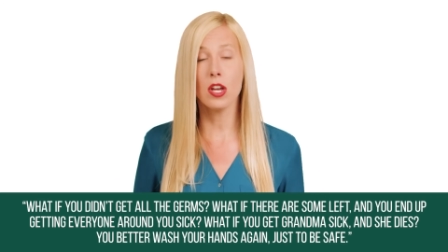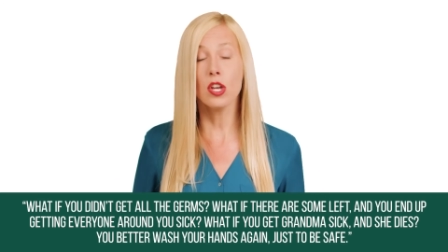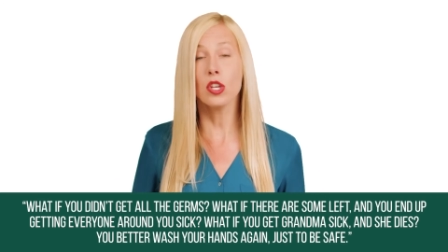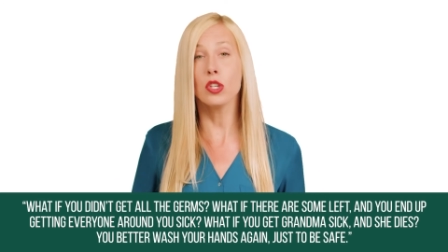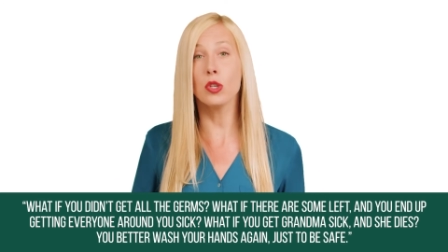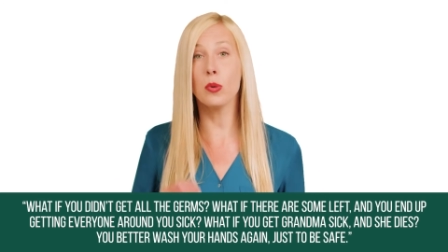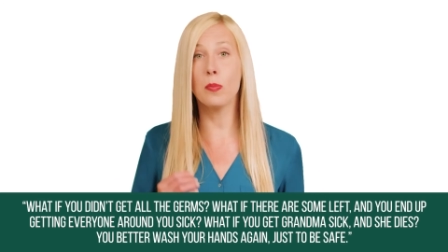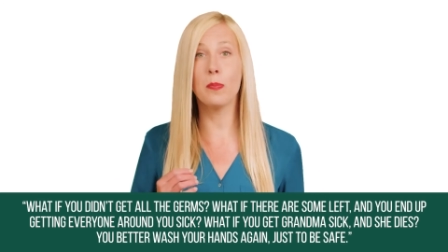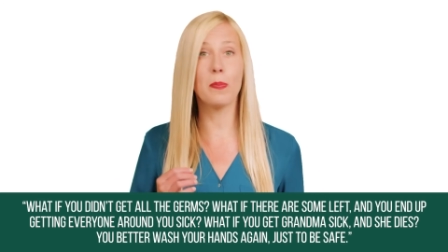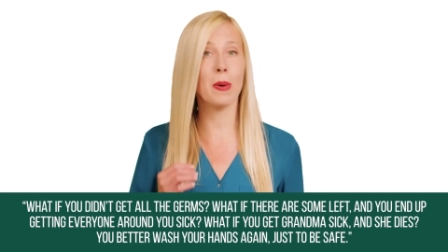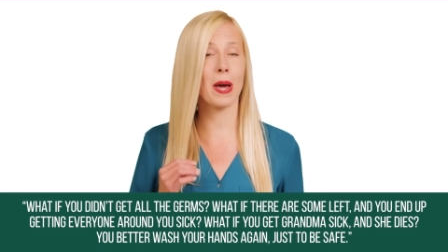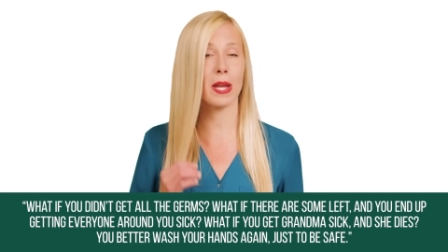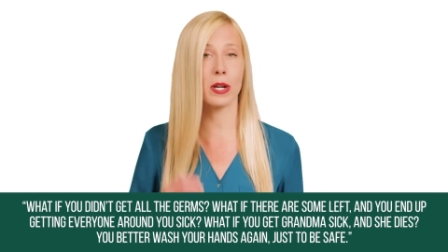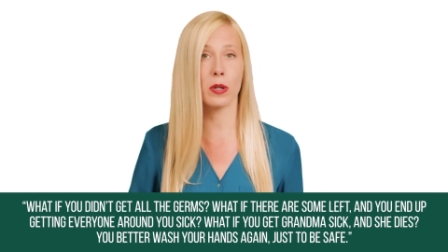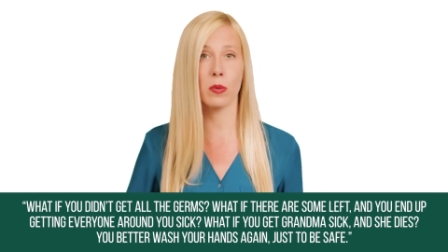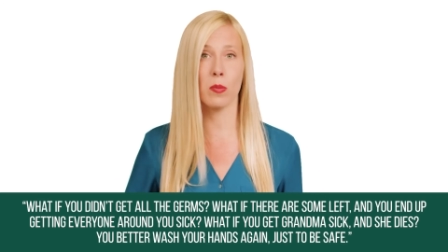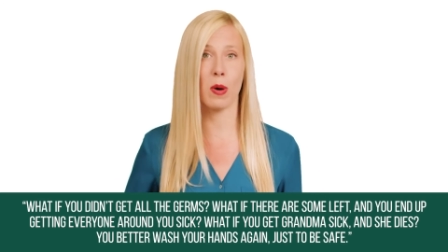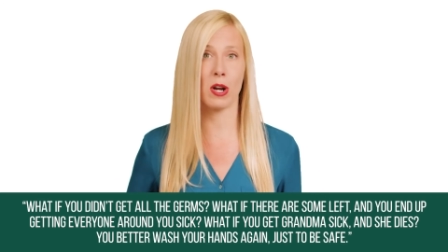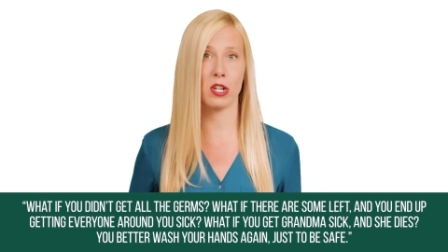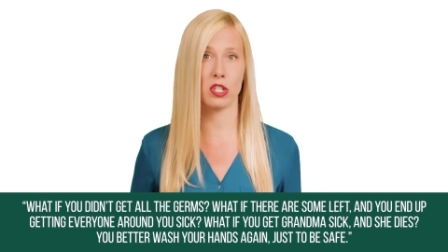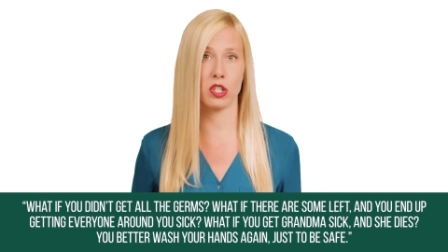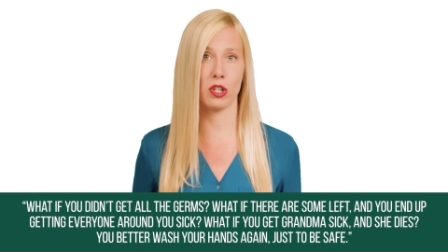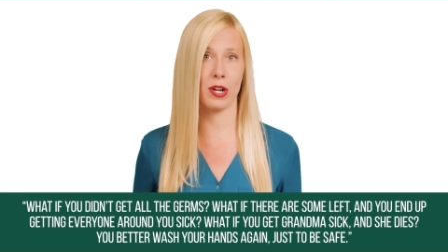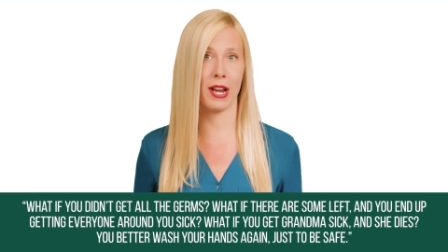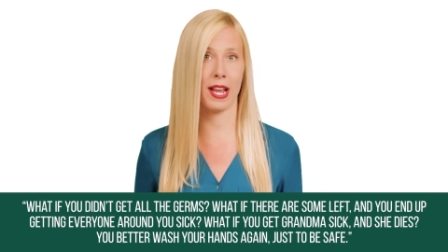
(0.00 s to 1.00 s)
You better
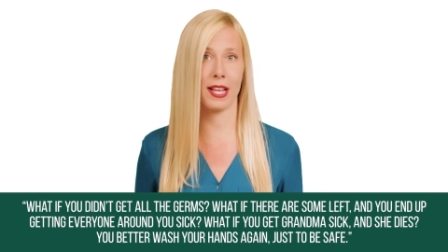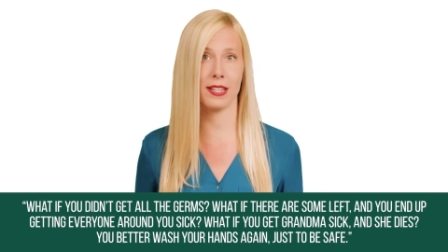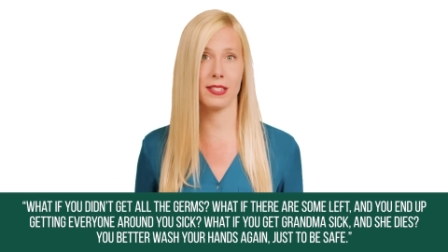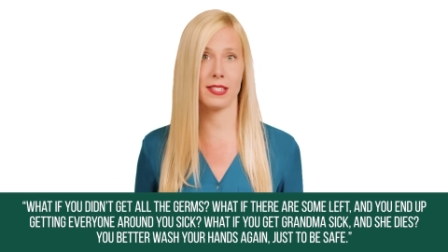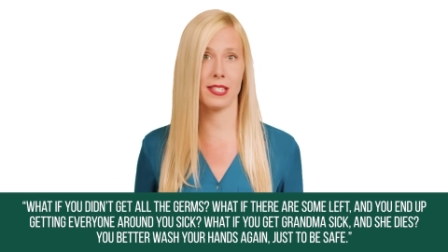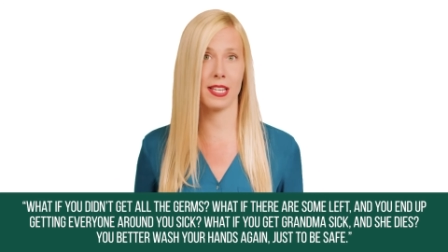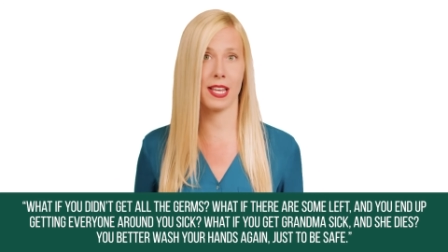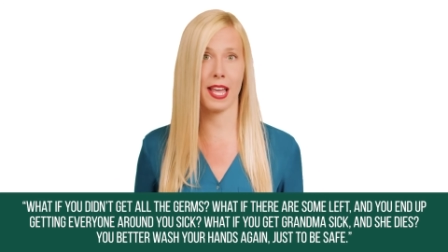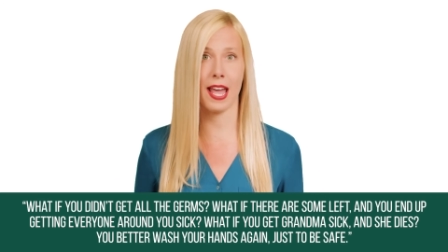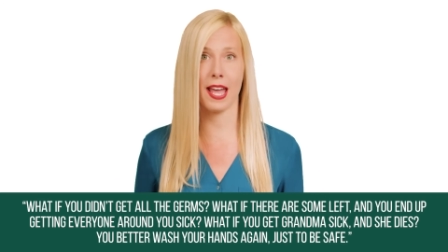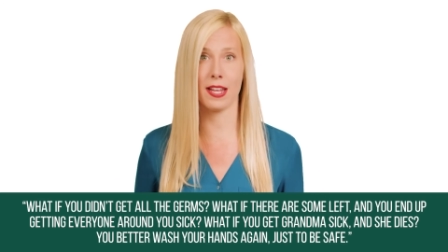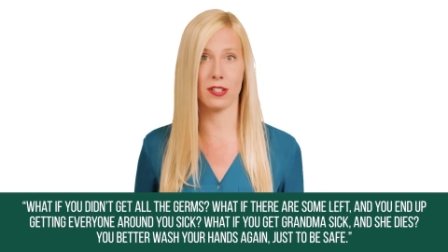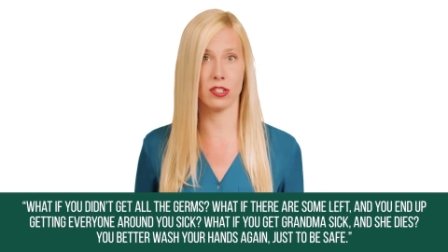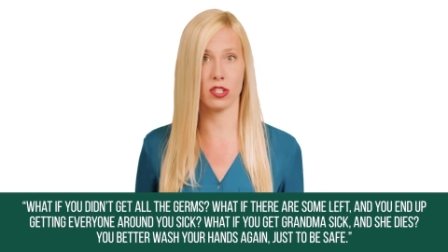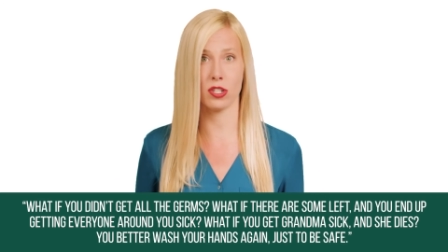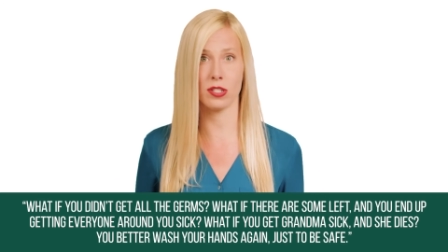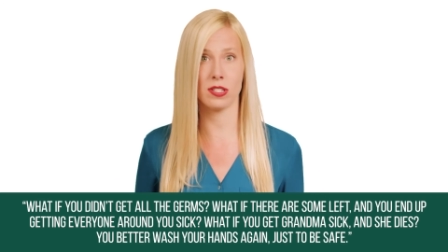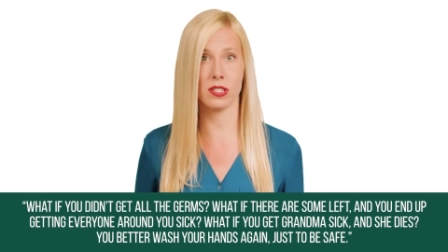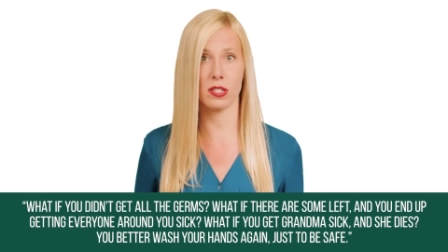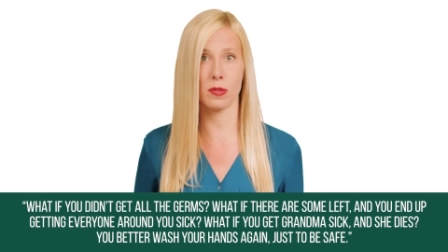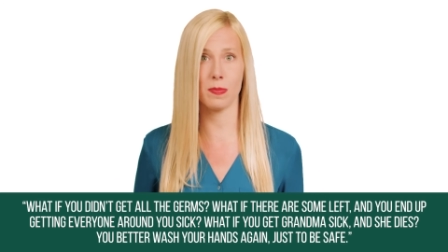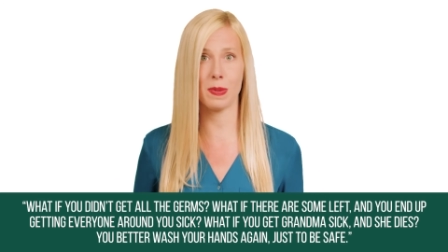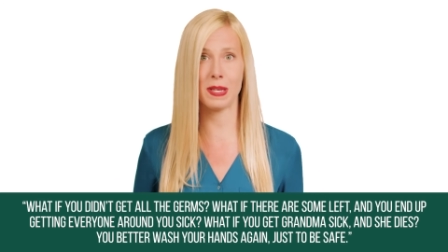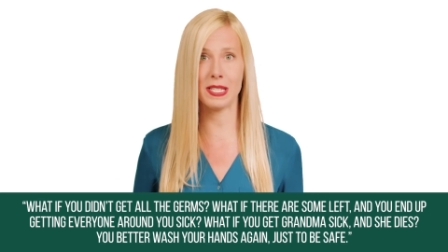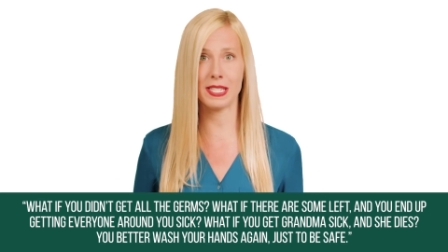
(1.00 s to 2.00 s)
wash your hands again just
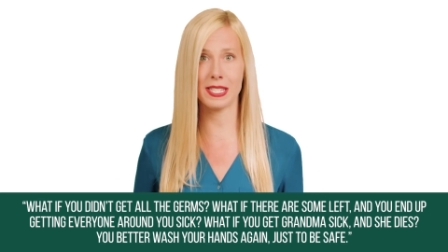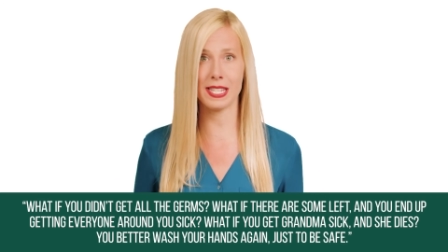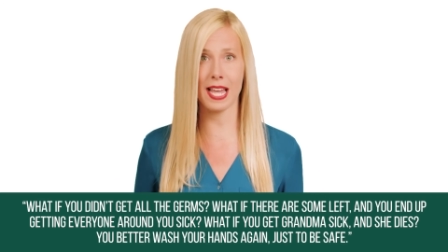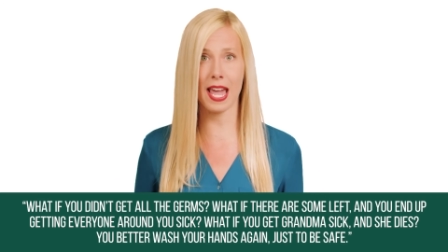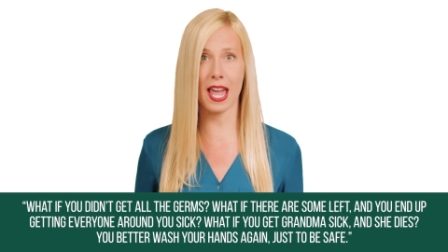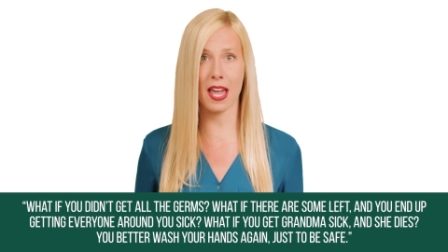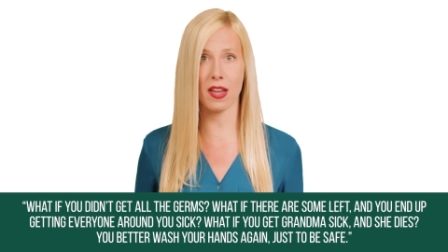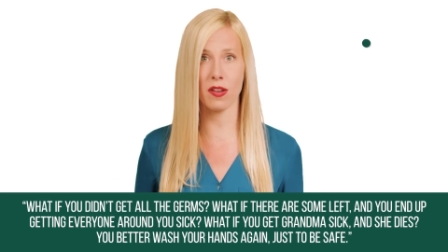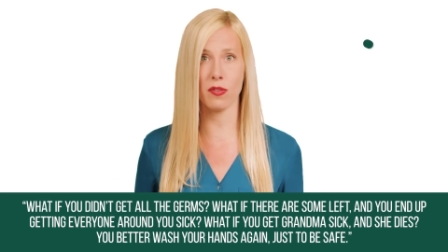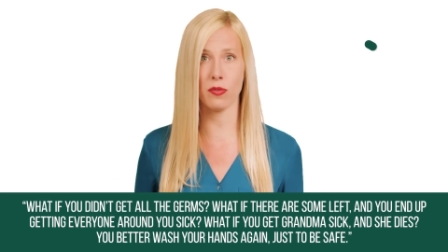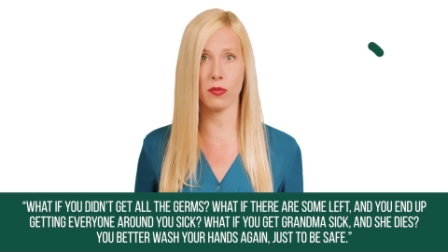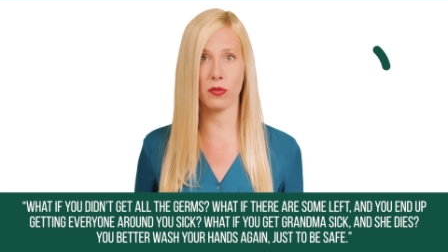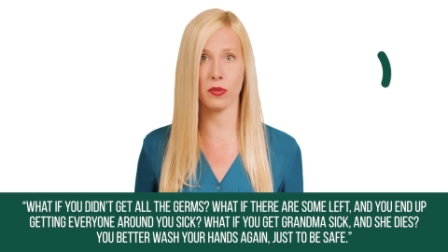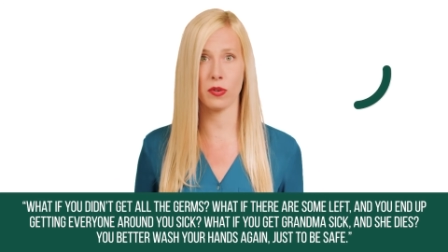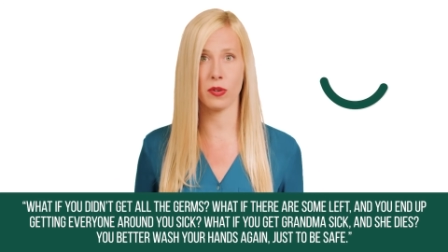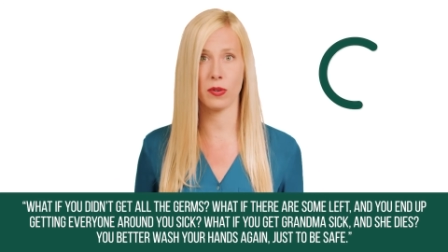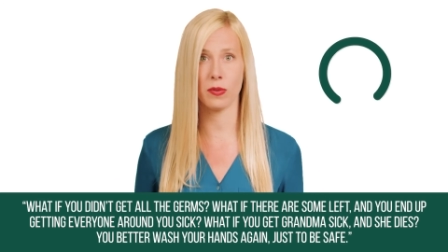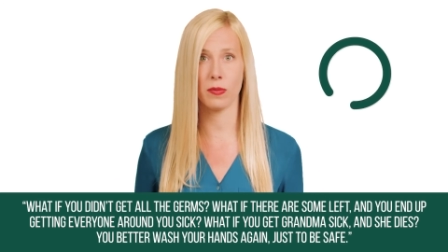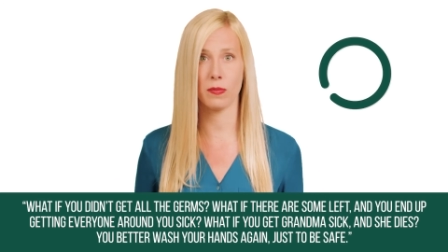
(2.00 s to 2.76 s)
to be safe."